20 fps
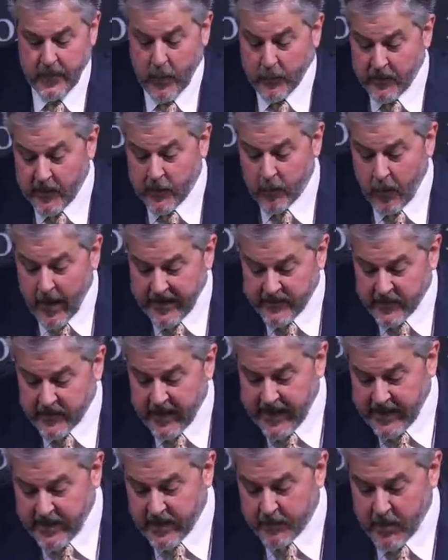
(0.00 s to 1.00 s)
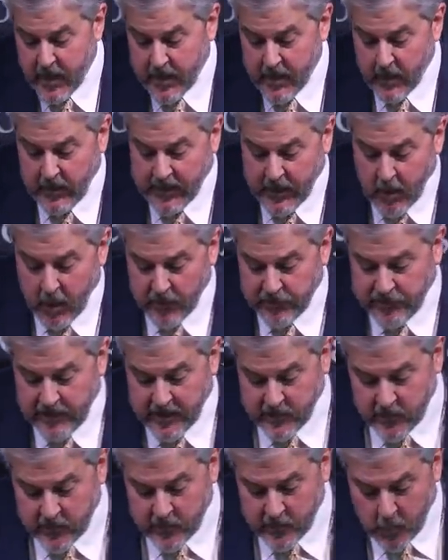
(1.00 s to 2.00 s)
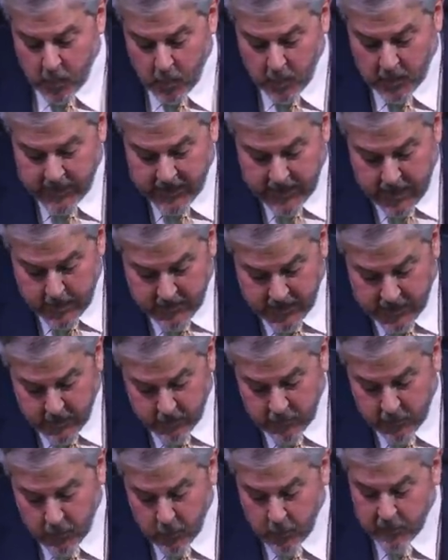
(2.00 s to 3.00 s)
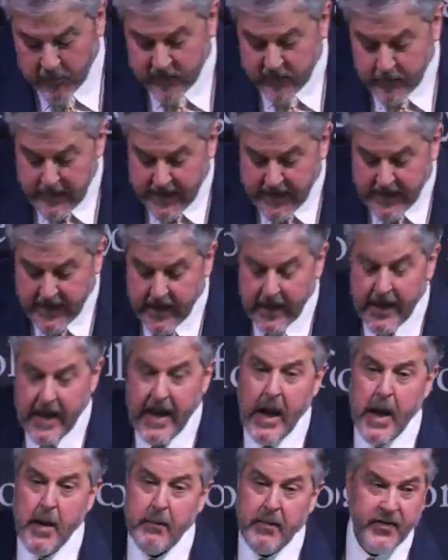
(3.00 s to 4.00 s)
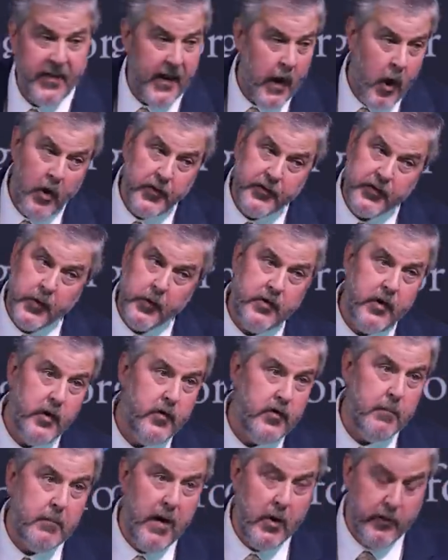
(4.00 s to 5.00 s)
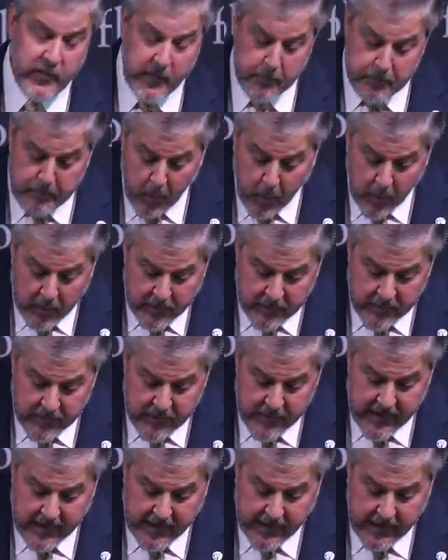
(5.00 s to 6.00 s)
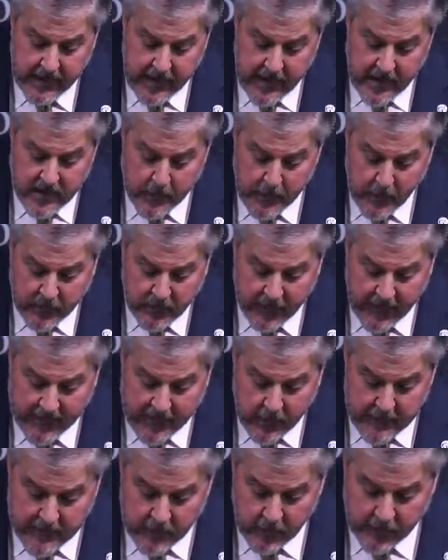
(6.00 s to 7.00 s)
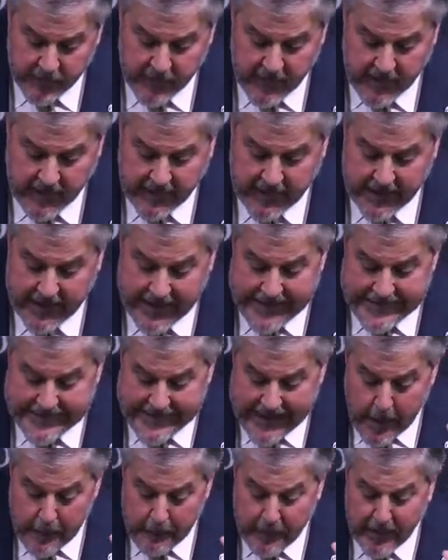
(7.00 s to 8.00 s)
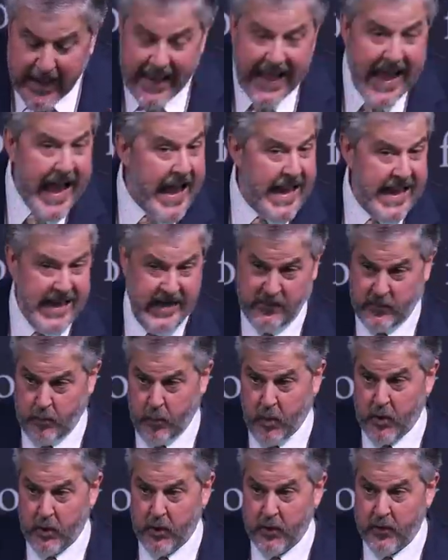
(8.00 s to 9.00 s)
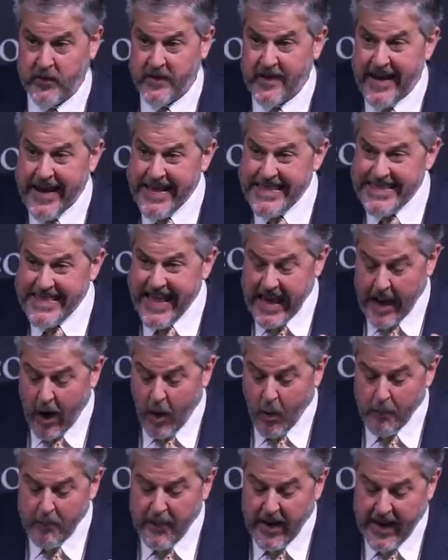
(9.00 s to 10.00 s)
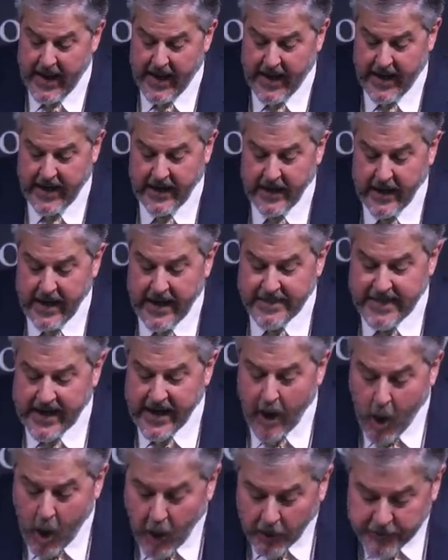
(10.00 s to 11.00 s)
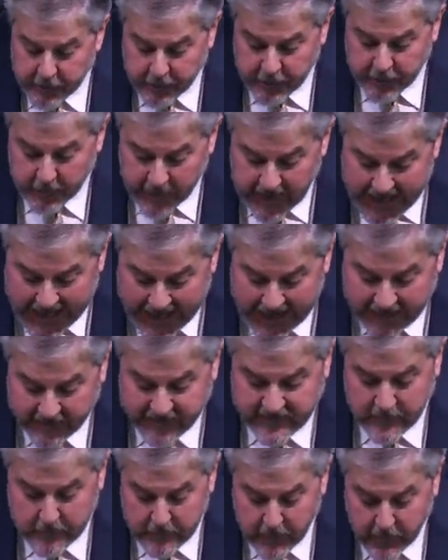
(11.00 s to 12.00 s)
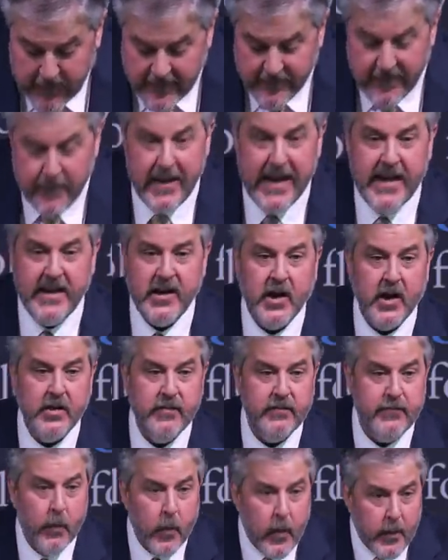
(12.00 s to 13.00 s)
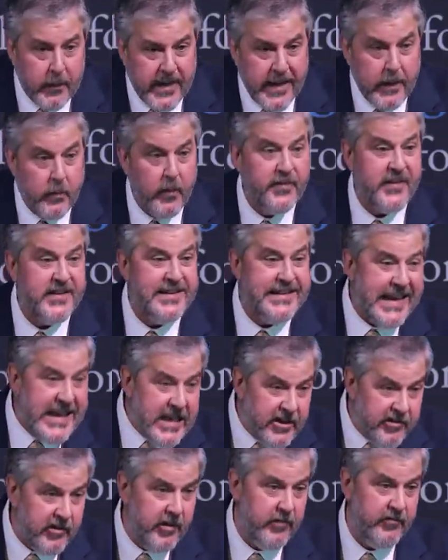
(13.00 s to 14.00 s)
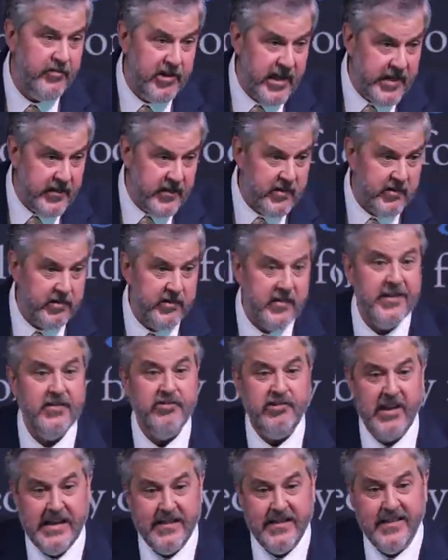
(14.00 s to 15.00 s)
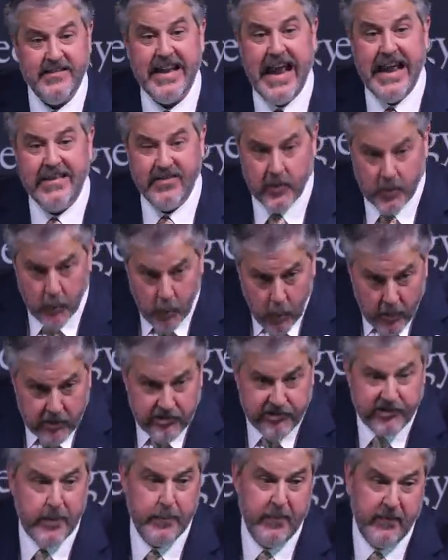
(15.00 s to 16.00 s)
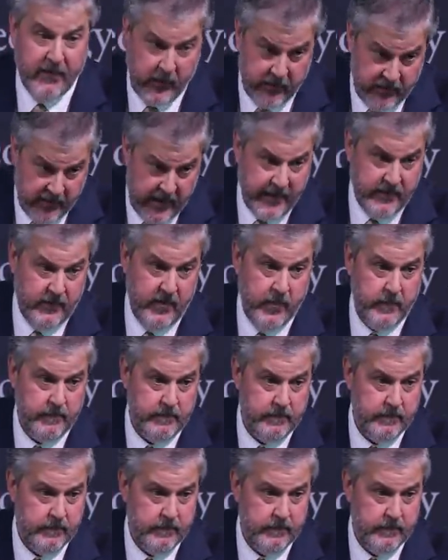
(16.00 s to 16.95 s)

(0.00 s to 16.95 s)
Those in Christ's kingdom not only call Jesus Lord and come to hear the Lord speak, but they also do the most important thing, the most fundamental thing. They apply his words, they obey, they alter their lives to bring them into conformity with the teaching of Jesus, Jesus and the lordship of our Savior.